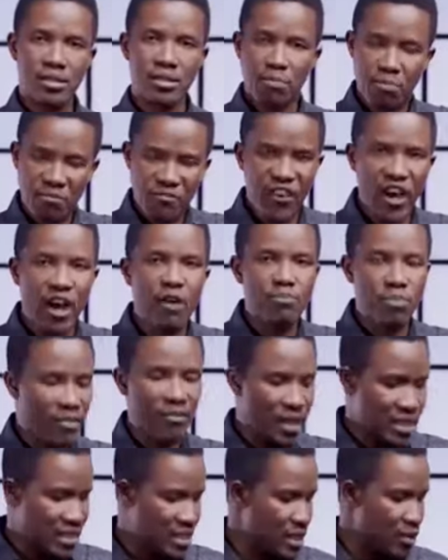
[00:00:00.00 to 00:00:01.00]
The fear of
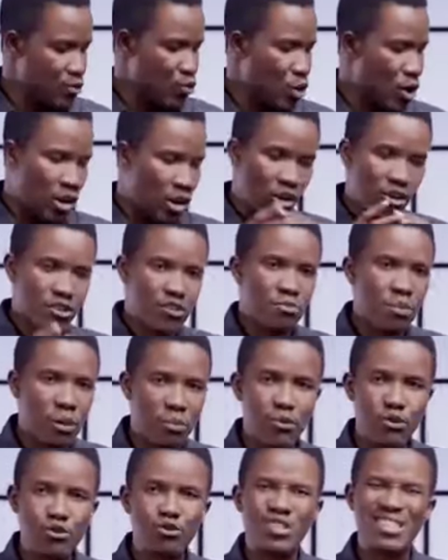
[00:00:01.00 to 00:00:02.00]
poverty will cause
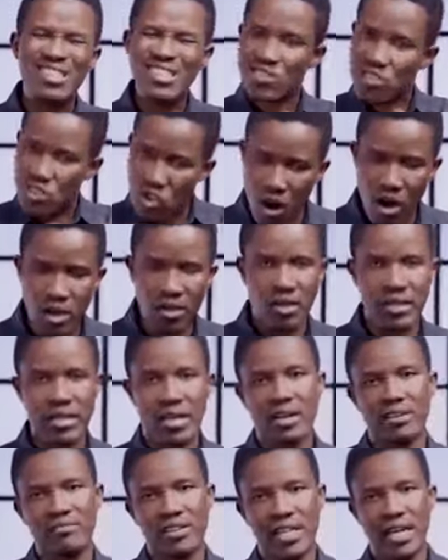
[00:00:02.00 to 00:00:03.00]
people to dishonor the
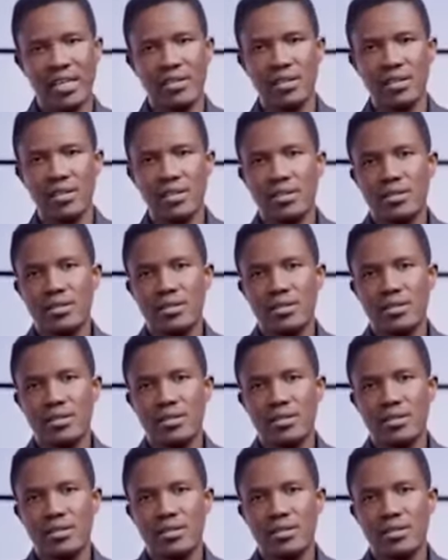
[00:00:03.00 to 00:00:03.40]
covenant,